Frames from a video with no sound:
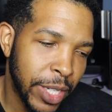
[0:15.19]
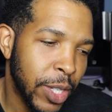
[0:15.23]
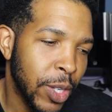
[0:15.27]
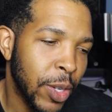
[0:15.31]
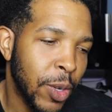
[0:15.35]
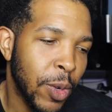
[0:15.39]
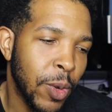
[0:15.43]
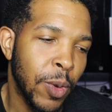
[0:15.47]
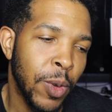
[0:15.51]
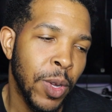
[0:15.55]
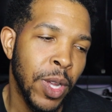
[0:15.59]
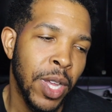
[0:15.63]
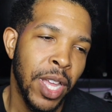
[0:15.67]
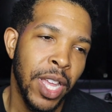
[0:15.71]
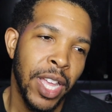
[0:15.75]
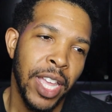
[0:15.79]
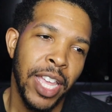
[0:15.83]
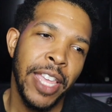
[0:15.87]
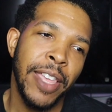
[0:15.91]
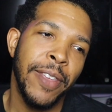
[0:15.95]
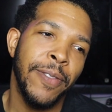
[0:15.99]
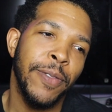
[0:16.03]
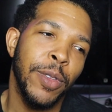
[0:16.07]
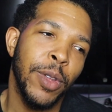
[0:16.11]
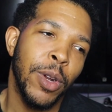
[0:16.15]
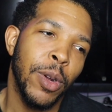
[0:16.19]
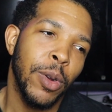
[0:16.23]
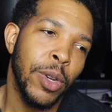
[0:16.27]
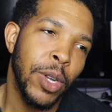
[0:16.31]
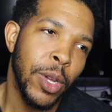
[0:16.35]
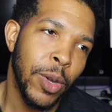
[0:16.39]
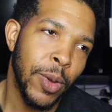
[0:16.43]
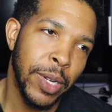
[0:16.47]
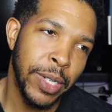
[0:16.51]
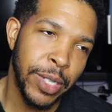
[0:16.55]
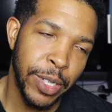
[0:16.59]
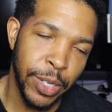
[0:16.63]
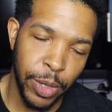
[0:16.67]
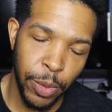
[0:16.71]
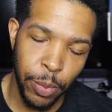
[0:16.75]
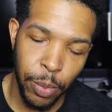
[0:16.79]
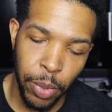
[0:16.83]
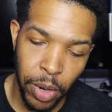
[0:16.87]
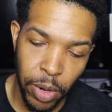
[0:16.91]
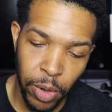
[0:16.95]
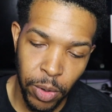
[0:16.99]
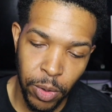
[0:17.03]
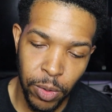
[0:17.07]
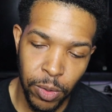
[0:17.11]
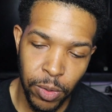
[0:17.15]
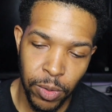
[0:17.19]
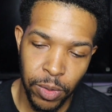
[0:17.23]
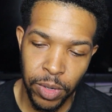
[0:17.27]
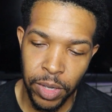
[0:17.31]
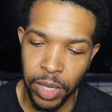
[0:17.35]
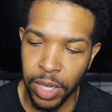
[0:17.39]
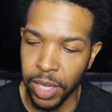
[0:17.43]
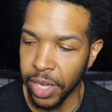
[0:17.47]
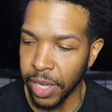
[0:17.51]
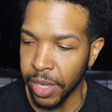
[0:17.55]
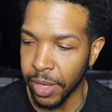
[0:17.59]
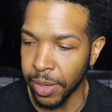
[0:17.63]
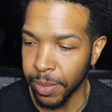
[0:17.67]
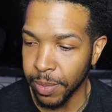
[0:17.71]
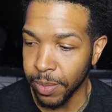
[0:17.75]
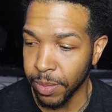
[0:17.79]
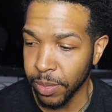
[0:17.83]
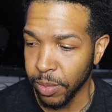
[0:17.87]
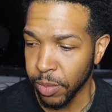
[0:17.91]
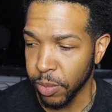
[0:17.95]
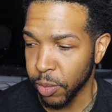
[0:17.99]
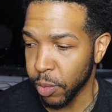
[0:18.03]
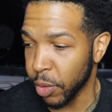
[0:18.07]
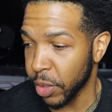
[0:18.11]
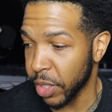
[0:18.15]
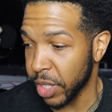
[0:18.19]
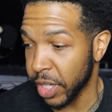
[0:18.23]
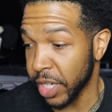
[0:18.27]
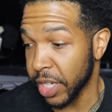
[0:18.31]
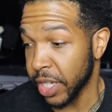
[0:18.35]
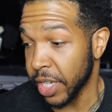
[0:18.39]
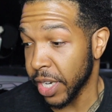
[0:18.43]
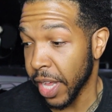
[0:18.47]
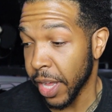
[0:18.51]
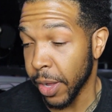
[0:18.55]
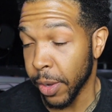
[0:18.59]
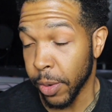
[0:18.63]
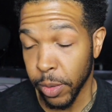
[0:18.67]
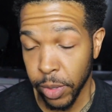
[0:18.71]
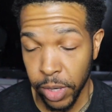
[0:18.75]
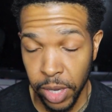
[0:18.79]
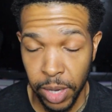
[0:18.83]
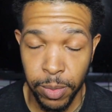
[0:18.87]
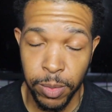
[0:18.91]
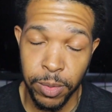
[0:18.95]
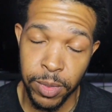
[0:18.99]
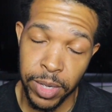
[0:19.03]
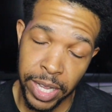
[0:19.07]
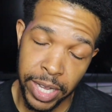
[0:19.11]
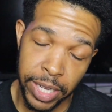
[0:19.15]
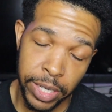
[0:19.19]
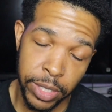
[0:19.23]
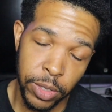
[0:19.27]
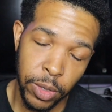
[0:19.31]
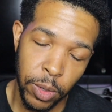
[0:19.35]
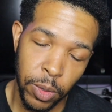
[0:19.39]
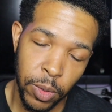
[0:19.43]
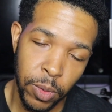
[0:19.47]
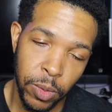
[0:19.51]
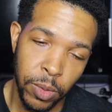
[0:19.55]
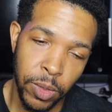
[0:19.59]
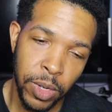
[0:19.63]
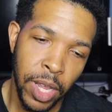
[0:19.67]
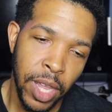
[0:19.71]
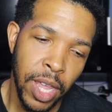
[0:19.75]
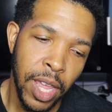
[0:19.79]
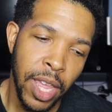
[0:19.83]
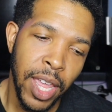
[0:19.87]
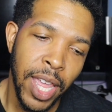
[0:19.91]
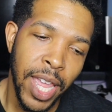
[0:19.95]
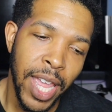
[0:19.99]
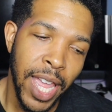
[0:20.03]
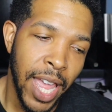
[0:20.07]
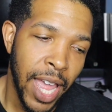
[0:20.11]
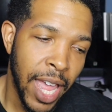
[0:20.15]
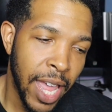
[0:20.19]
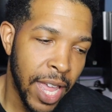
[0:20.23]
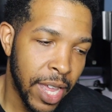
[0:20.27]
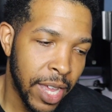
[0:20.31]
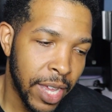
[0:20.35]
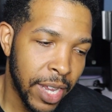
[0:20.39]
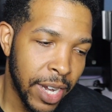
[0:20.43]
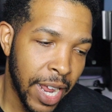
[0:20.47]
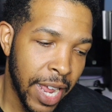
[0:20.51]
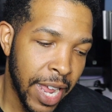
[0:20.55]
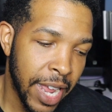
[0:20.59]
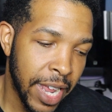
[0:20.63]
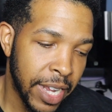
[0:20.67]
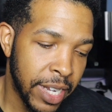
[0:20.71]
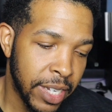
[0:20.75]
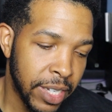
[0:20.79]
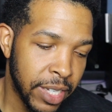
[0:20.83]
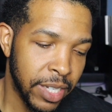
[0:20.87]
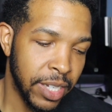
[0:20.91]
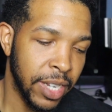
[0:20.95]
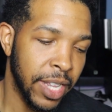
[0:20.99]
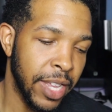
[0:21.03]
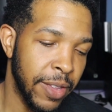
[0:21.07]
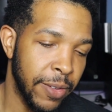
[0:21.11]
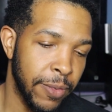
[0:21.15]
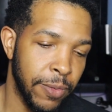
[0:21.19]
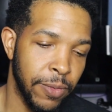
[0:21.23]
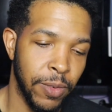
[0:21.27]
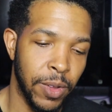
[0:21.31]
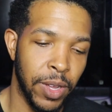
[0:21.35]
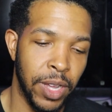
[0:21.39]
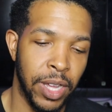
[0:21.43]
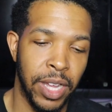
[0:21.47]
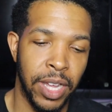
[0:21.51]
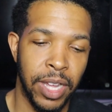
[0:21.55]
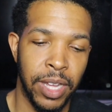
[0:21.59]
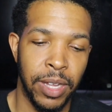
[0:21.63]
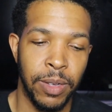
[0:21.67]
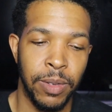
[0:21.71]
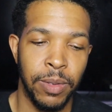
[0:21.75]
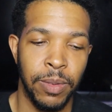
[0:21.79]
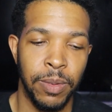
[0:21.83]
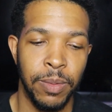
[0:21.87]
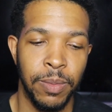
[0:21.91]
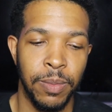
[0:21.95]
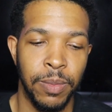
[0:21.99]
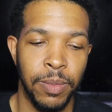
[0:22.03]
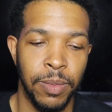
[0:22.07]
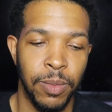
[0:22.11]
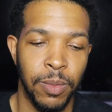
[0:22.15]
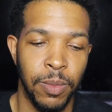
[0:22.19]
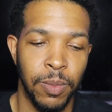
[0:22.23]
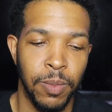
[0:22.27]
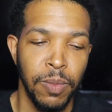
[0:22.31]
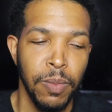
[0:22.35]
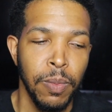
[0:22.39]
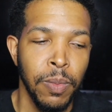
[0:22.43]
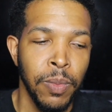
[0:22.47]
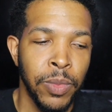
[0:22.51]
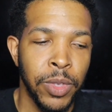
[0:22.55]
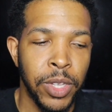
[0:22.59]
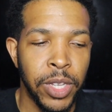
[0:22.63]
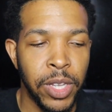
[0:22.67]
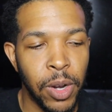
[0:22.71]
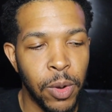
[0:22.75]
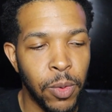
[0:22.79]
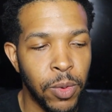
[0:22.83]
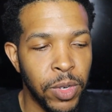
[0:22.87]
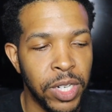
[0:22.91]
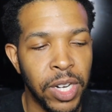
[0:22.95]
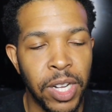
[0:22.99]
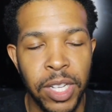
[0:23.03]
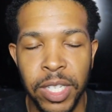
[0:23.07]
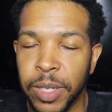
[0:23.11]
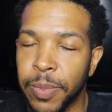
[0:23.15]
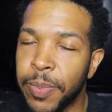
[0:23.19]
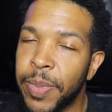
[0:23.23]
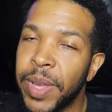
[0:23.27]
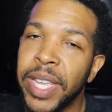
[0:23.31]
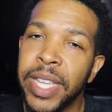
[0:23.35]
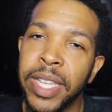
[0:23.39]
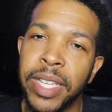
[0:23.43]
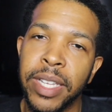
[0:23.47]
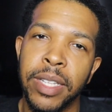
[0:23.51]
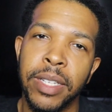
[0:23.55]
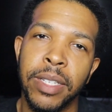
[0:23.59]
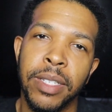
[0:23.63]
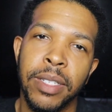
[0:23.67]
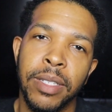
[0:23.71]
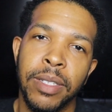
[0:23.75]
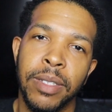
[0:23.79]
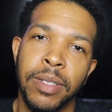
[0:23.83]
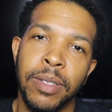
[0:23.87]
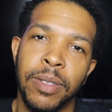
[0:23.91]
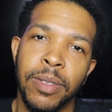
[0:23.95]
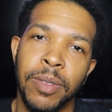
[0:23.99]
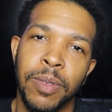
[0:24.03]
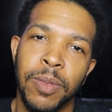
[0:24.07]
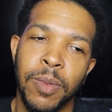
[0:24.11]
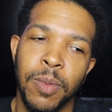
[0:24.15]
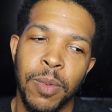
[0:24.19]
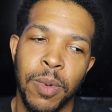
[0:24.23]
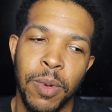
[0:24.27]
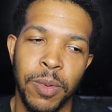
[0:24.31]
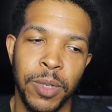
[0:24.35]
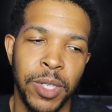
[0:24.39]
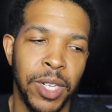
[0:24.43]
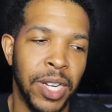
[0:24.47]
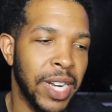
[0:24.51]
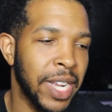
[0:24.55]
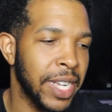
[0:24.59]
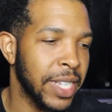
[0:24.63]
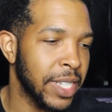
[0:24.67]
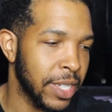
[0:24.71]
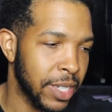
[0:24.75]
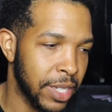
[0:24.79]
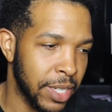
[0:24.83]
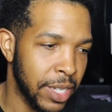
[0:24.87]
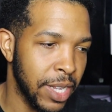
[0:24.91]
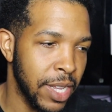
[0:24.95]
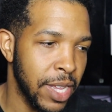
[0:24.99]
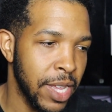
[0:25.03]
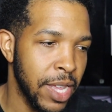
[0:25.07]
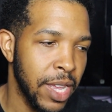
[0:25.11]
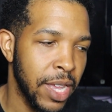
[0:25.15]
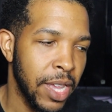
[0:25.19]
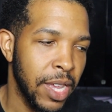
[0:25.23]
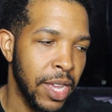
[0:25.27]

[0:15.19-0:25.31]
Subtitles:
So if you don't know, I took a poll, which is now a couple days old, and I asked if you know, what's y'all's opinion? What would y'all like to see?